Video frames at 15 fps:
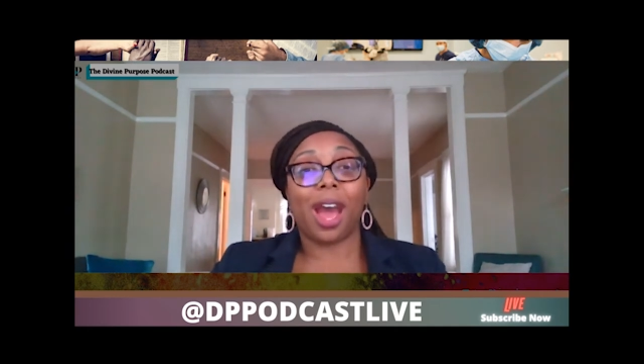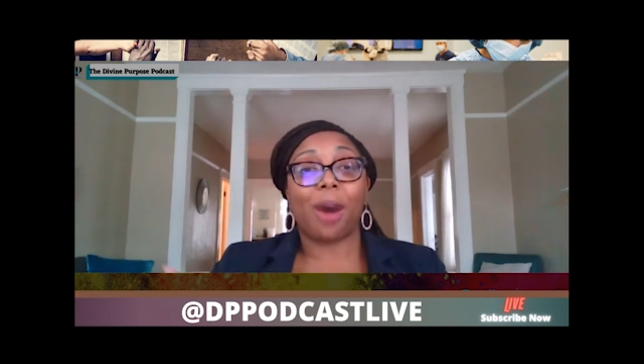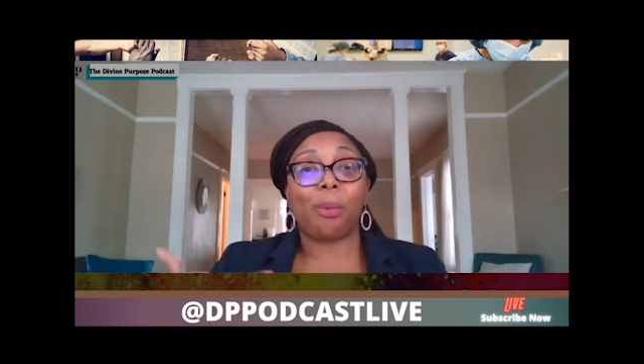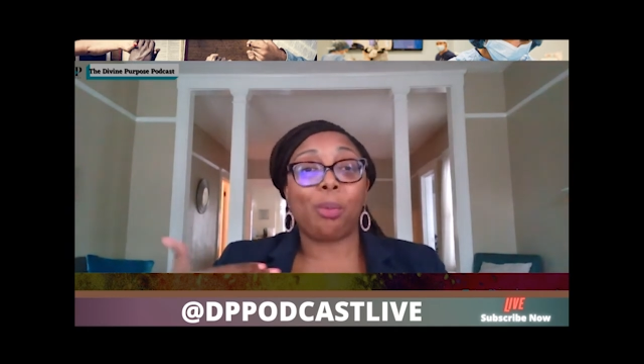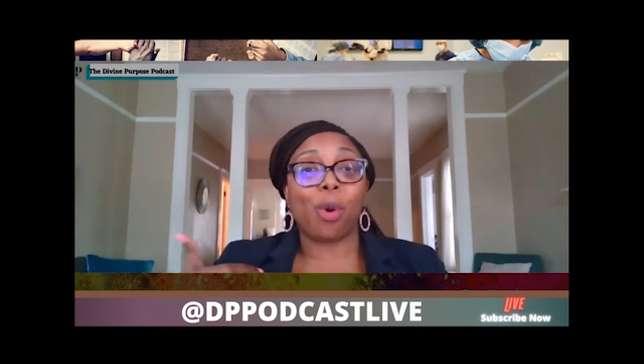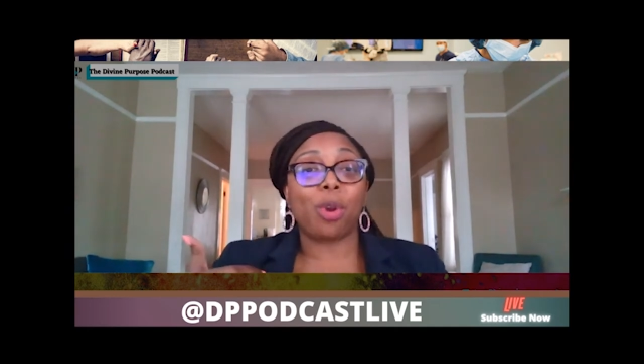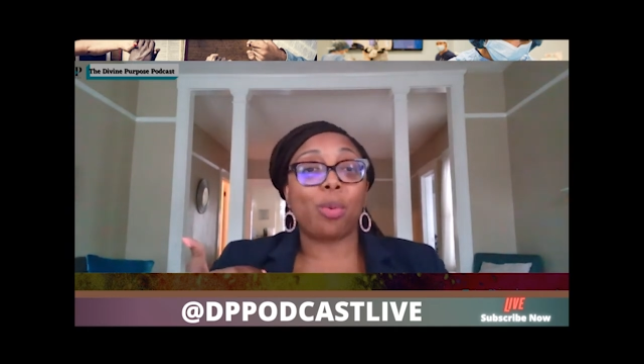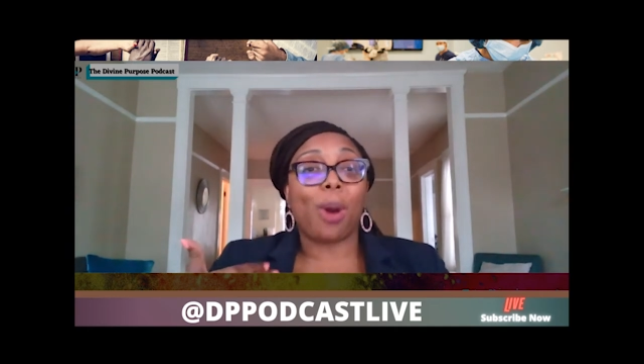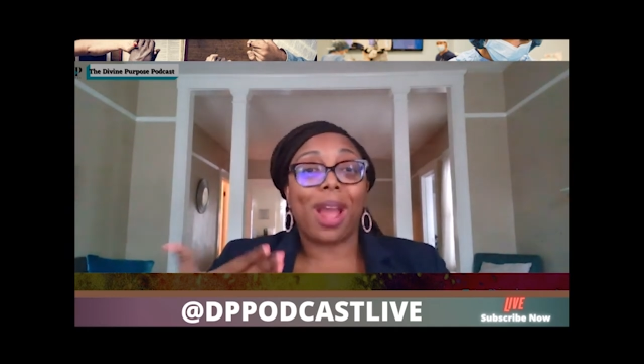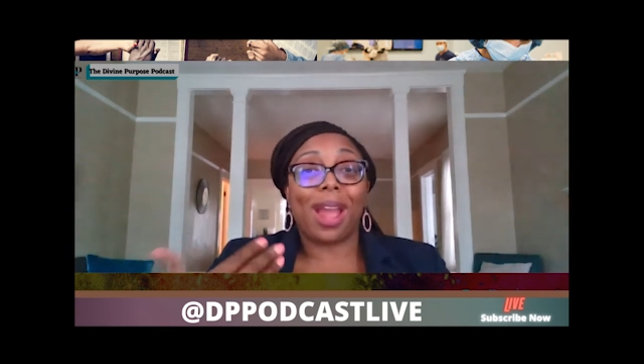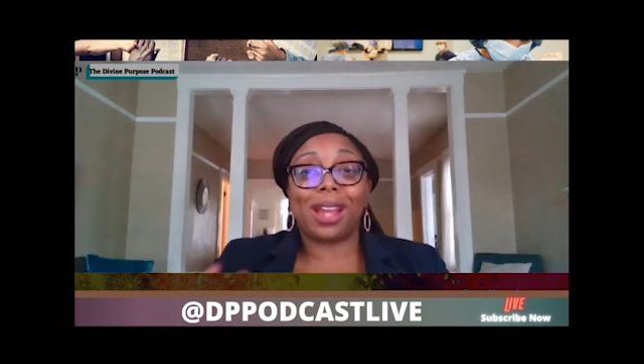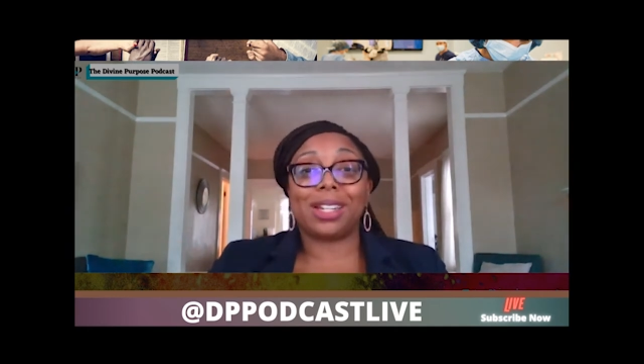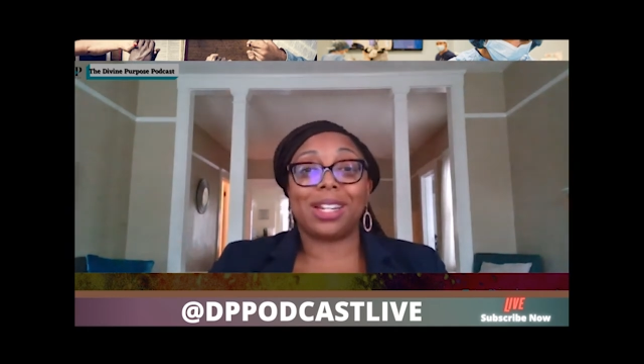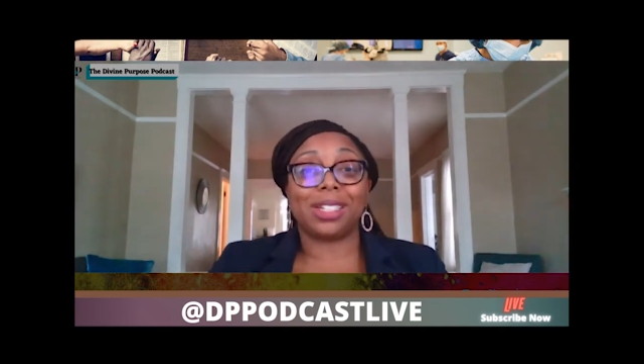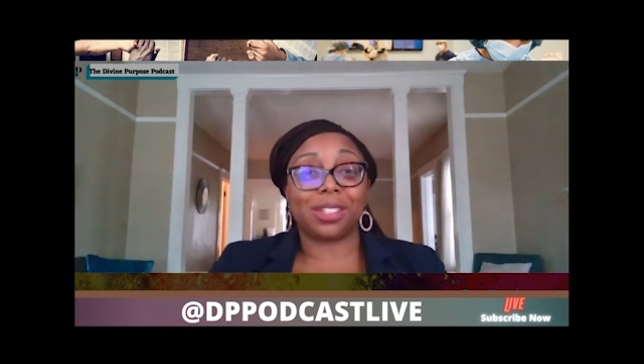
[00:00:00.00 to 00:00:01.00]
What do I
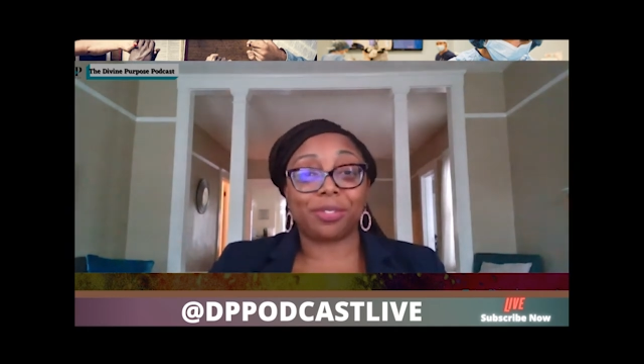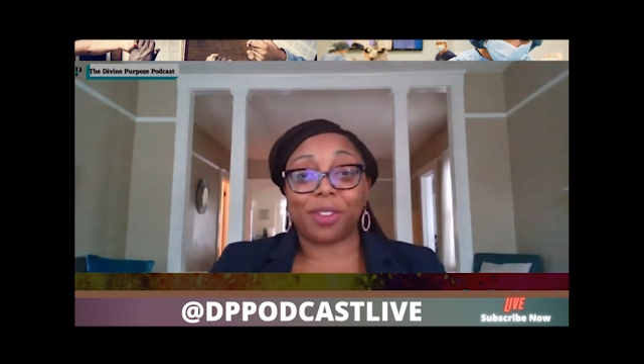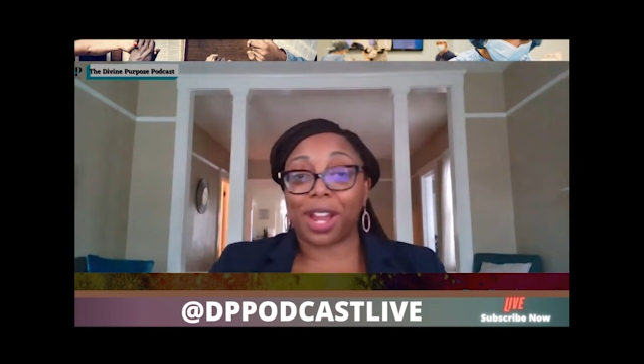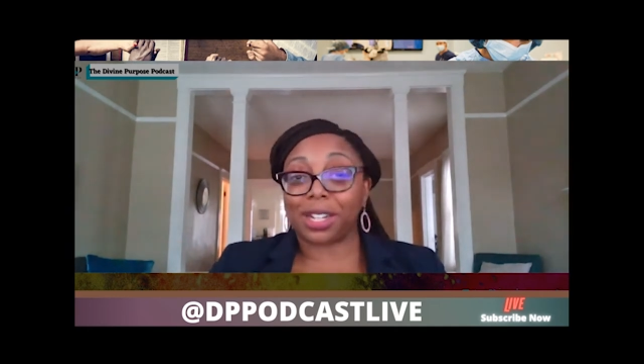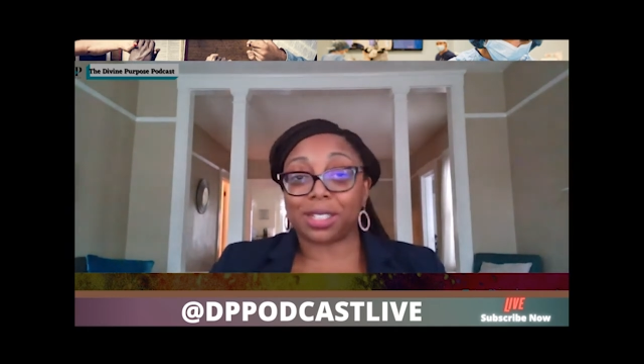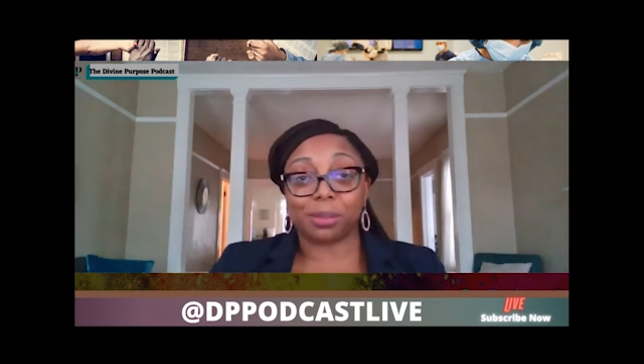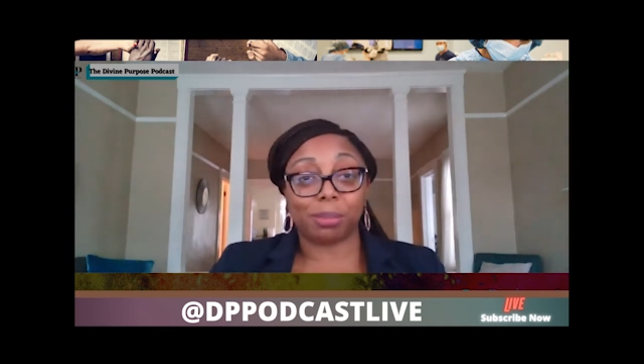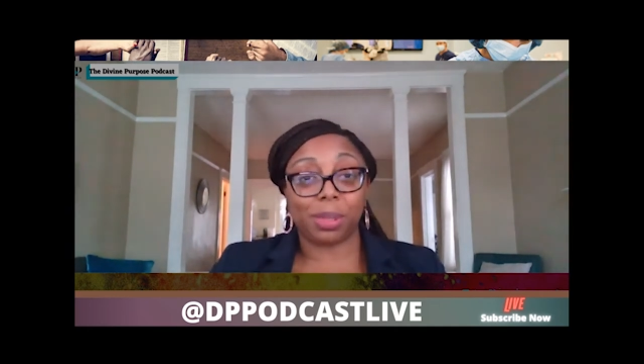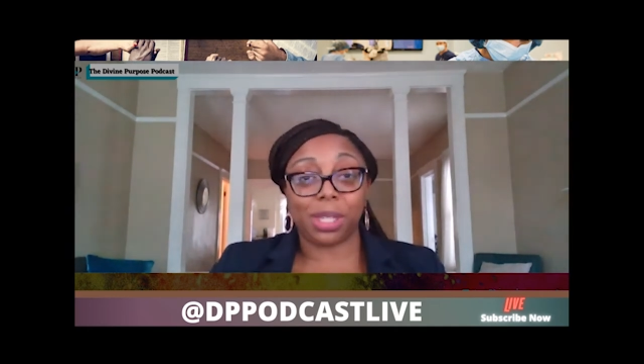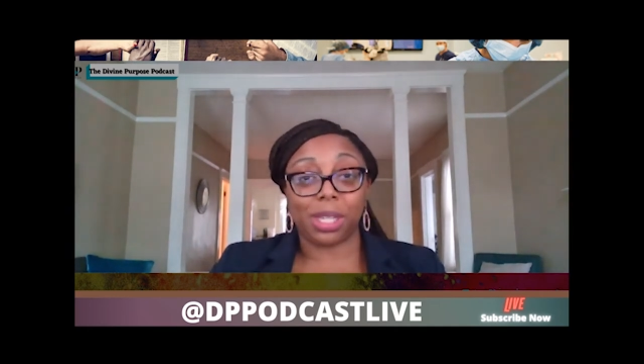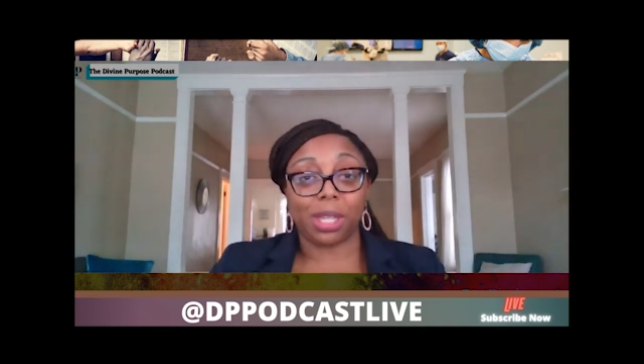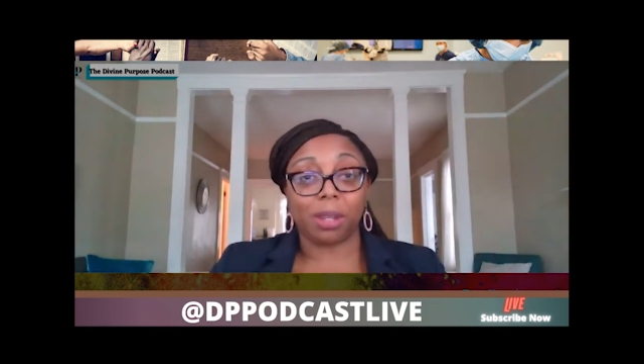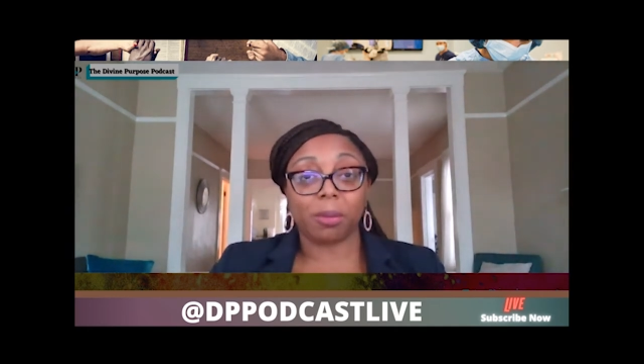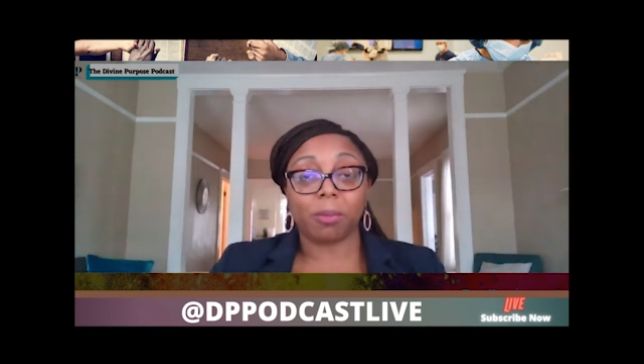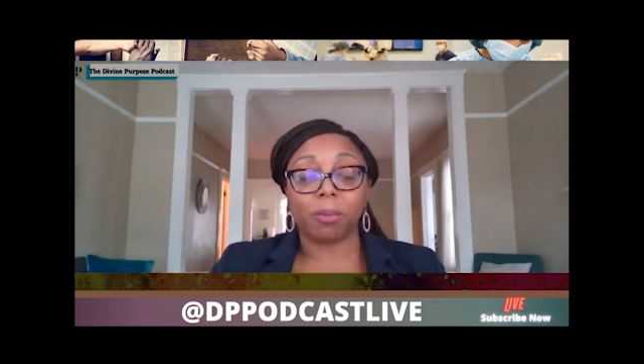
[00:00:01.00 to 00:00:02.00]
identify to
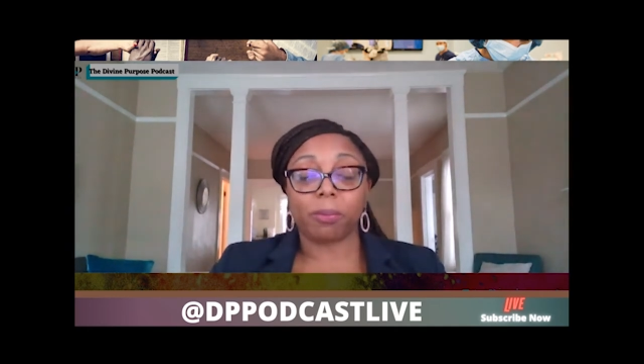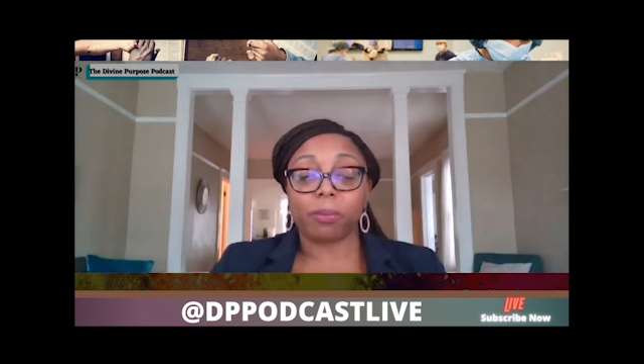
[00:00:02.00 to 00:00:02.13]
be?